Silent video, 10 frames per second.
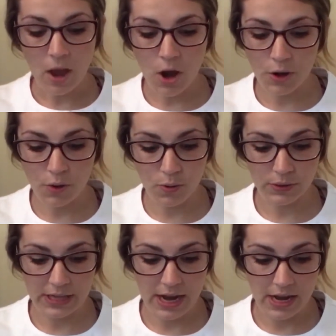
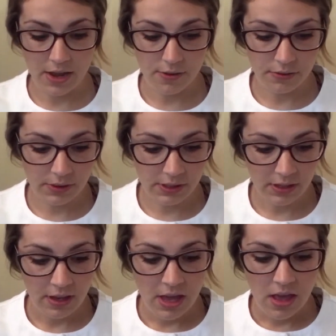articles that I
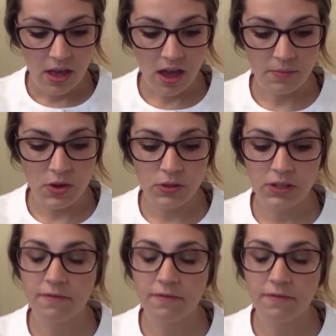used. Use